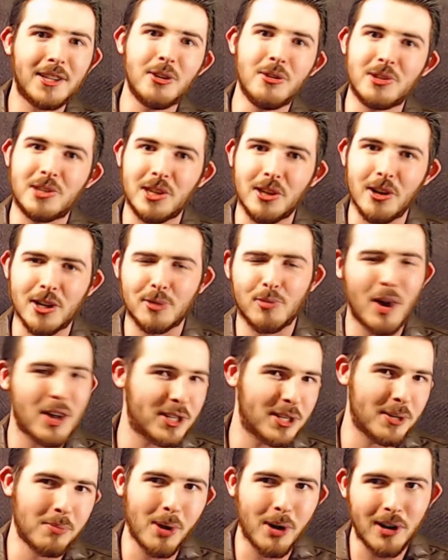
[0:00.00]
serious wants
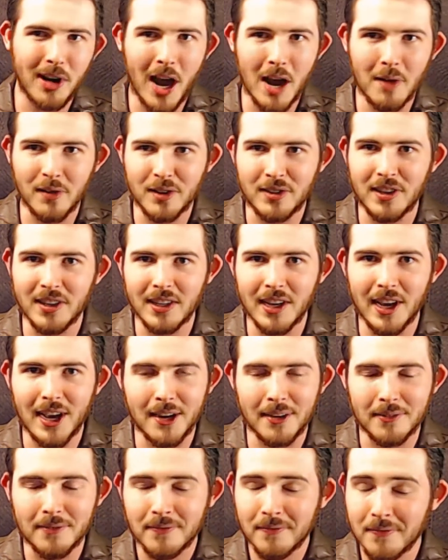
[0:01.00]
to murder everything,
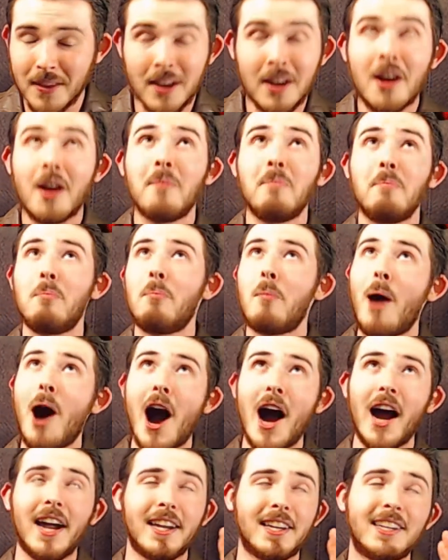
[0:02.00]
and
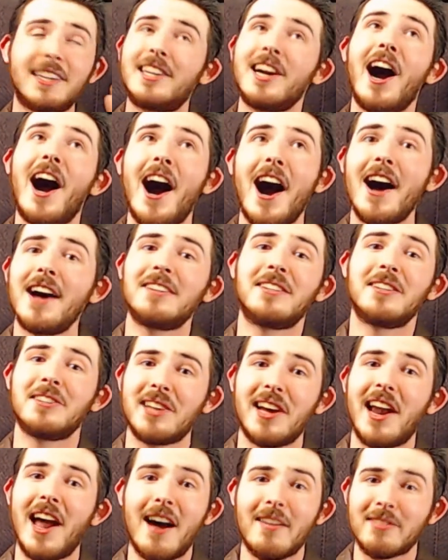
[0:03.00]
my God, does
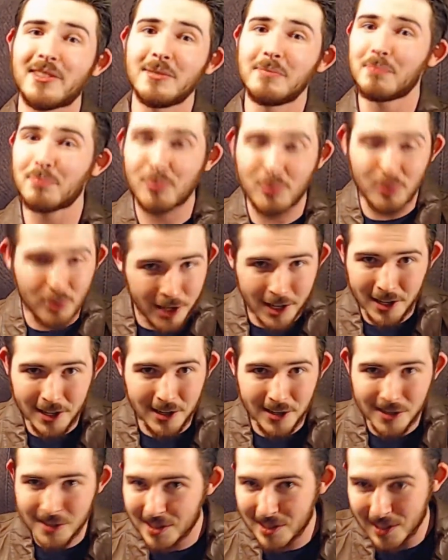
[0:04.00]
that have some pretty
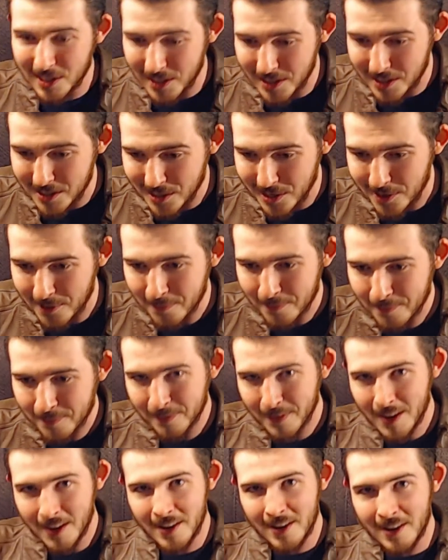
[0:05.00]
good scenes. And
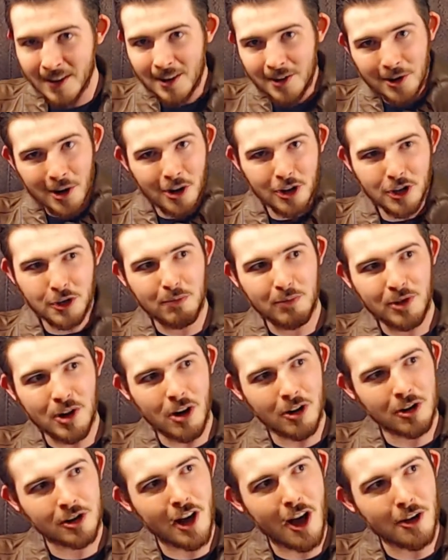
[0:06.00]
no
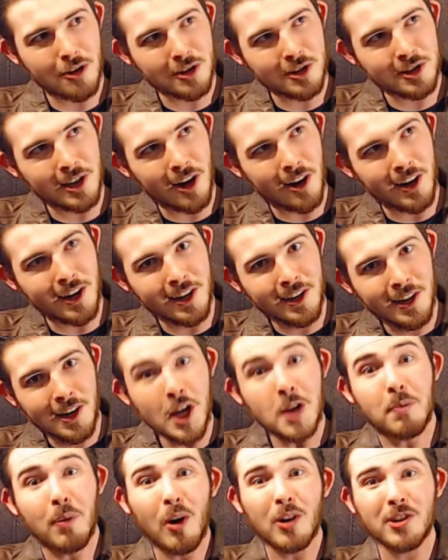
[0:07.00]
shockers there. He
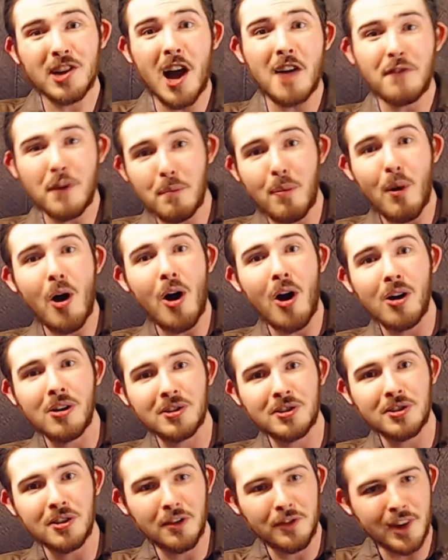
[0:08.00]
pulls off a Paul.
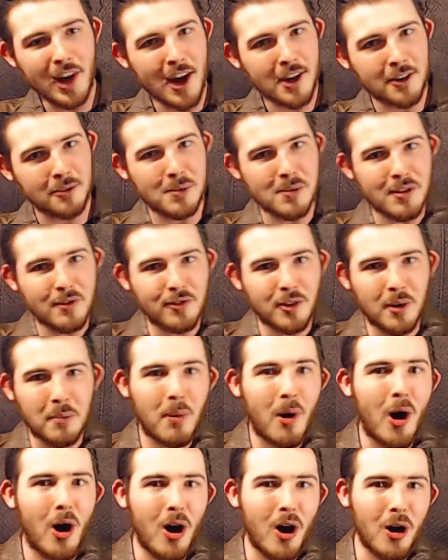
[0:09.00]
So if you guys remember from
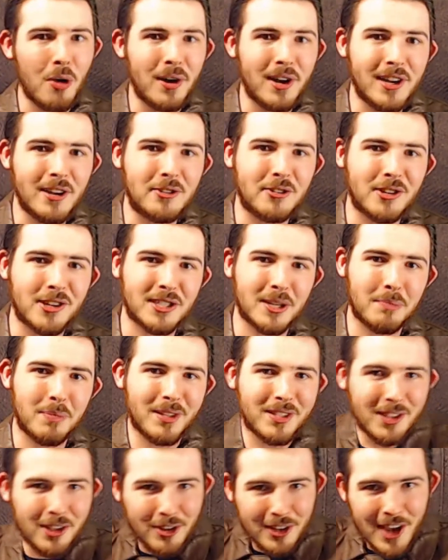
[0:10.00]
Paul when he dressed up
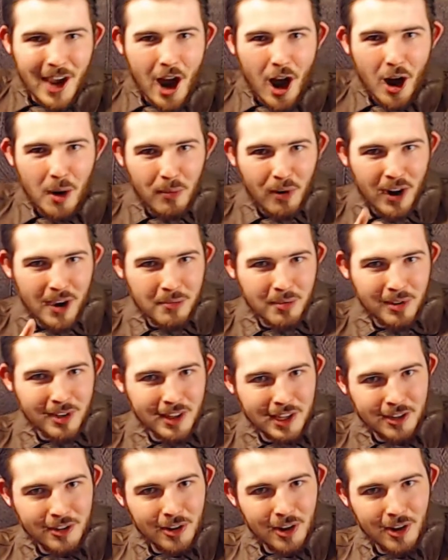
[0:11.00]
as a little cowboy, he went
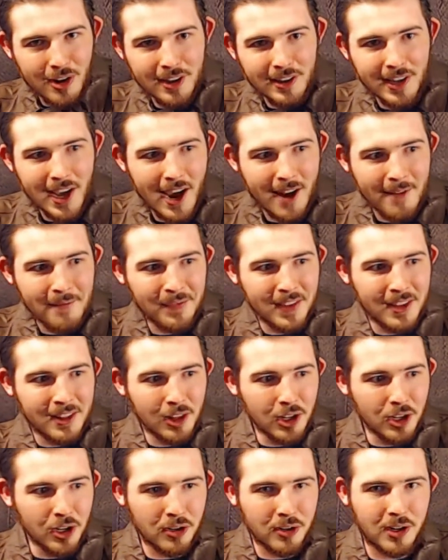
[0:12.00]
in that
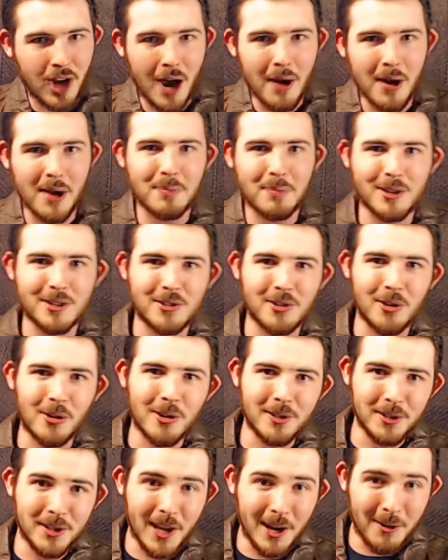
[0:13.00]
little comic book store and
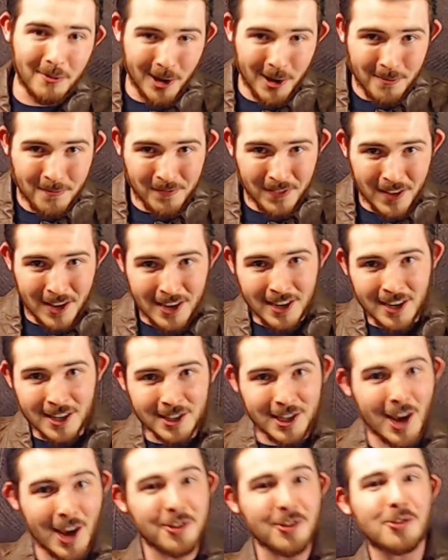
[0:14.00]
did that, well,
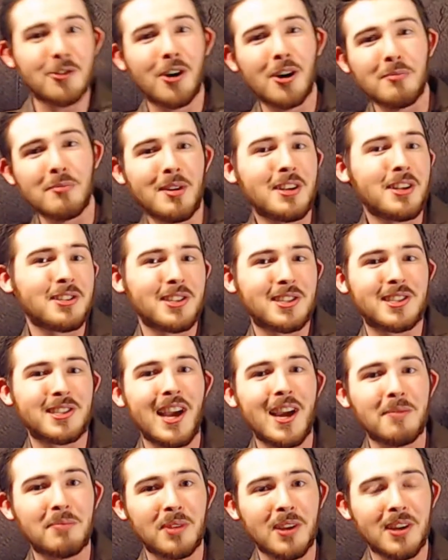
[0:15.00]
Pyscho Goreman does the
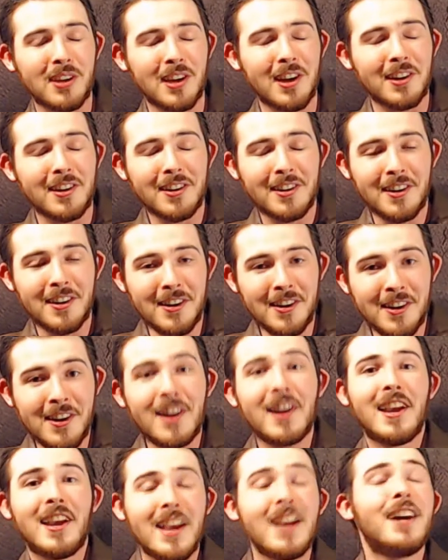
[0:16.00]
same thing, and
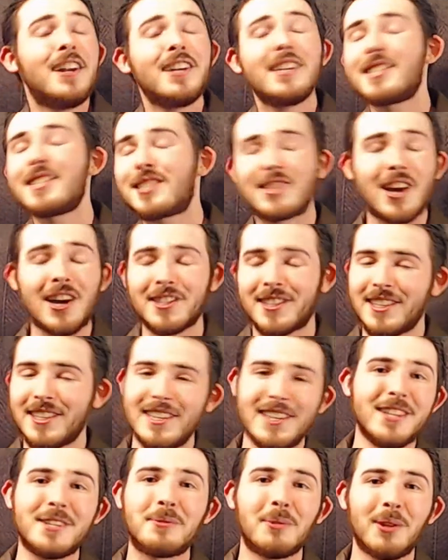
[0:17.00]
it is just
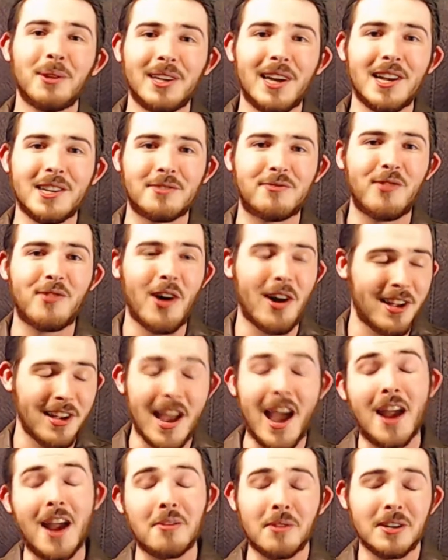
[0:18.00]
equally as funny
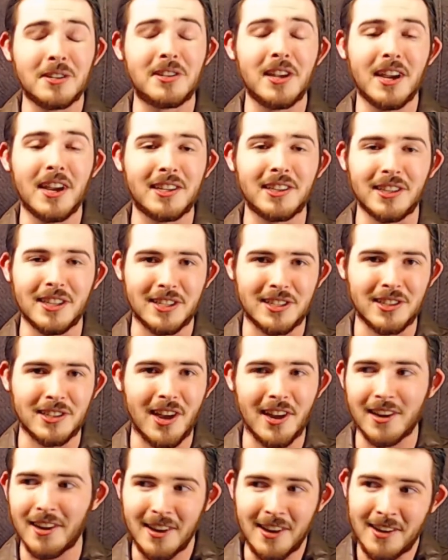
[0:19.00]
and ridiculous.
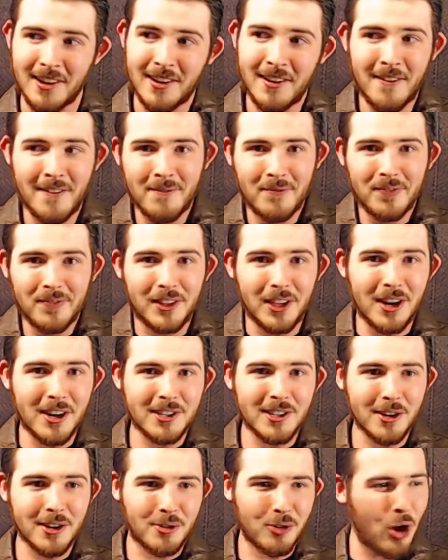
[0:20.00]
Like,
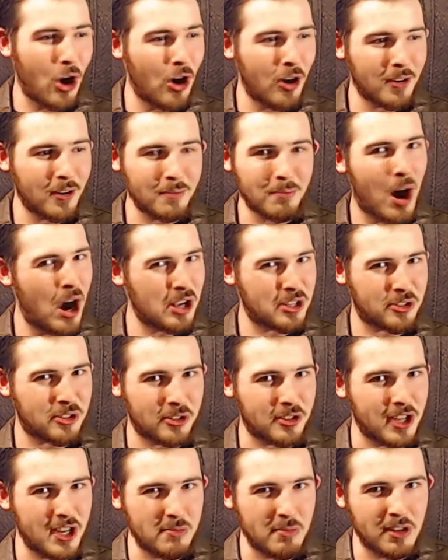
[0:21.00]
there's a grown monster
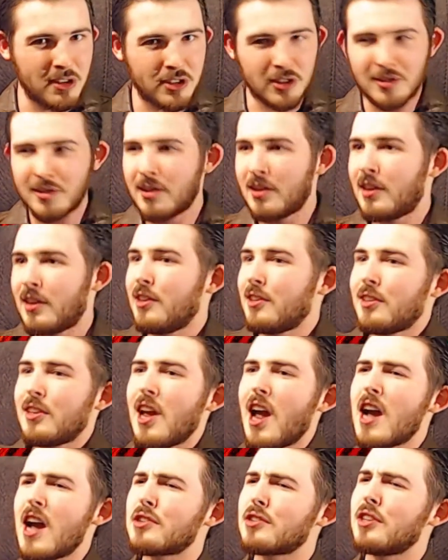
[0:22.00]
demon just
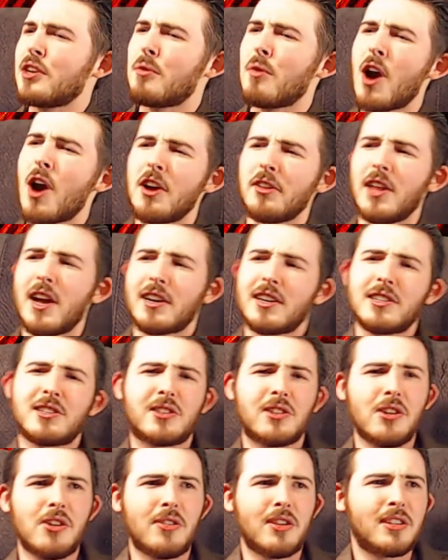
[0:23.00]
casually wearing like a
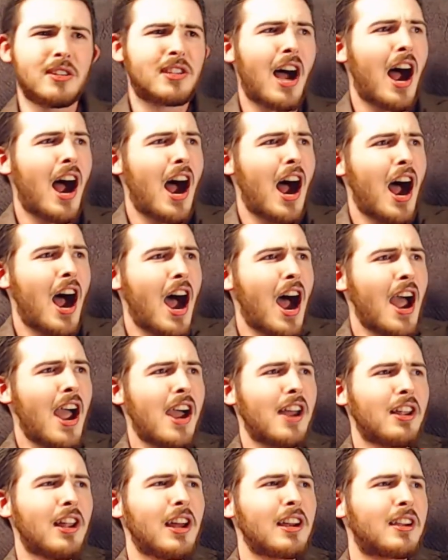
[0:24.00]
suit and tie
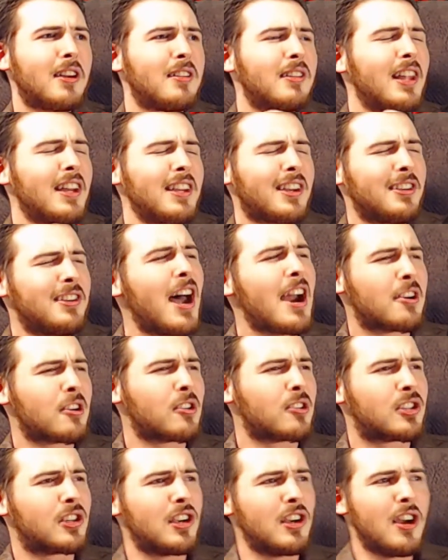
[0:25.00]
and like a
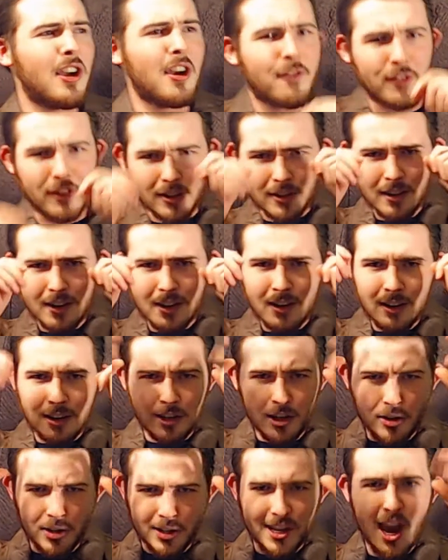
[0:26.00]
neckerchief, and
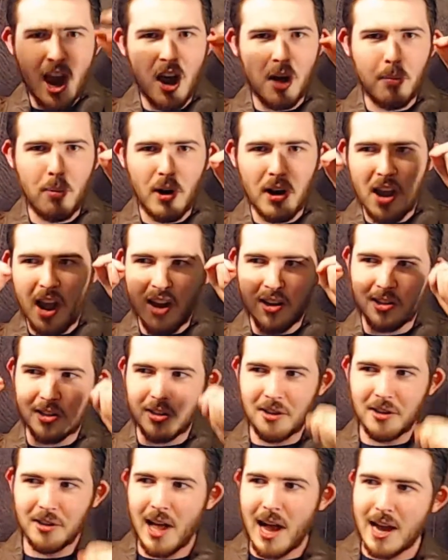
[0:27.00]
the cowboy hat,
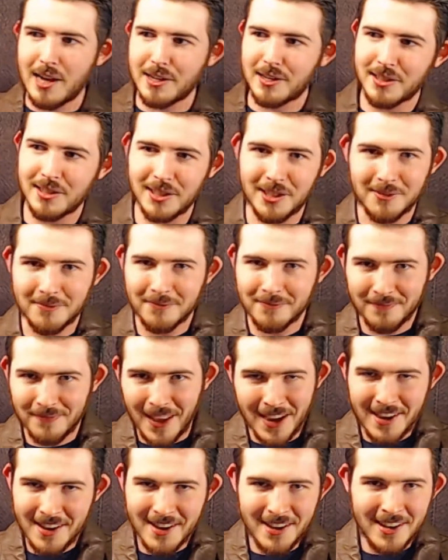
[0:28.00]
sunglasses, and
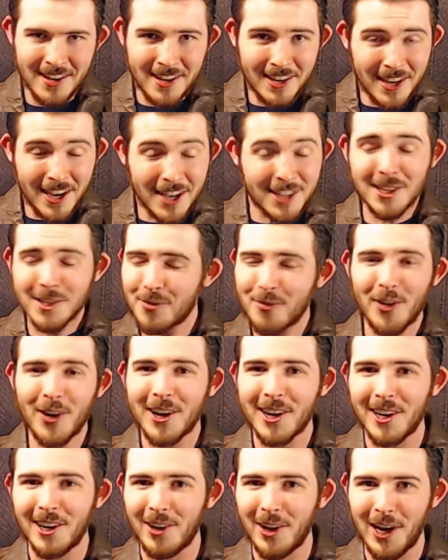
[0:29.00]
it's just
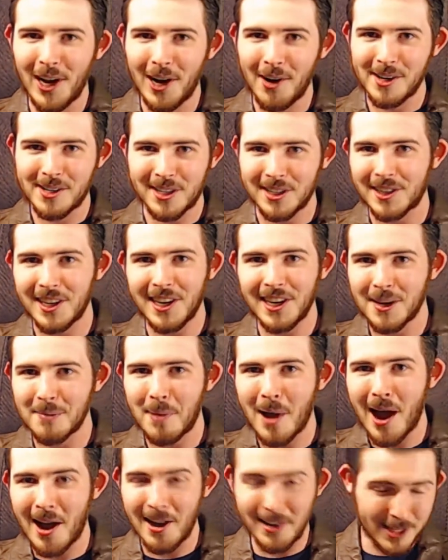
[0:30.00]
freaking hilarious to think
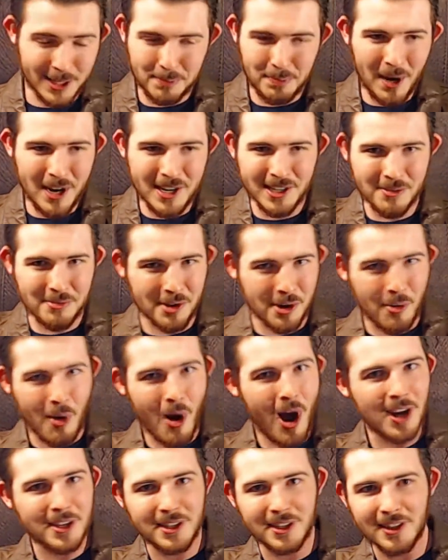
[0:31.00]
about. And especially when you're
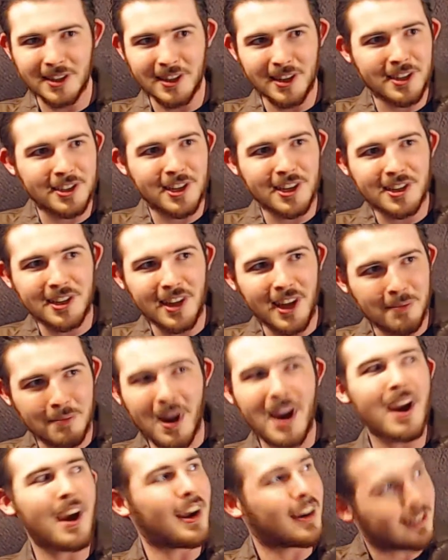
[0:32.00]
watching it, it's just like,
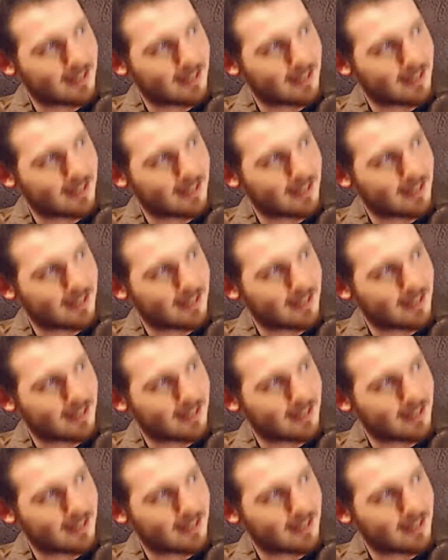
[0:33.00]
man,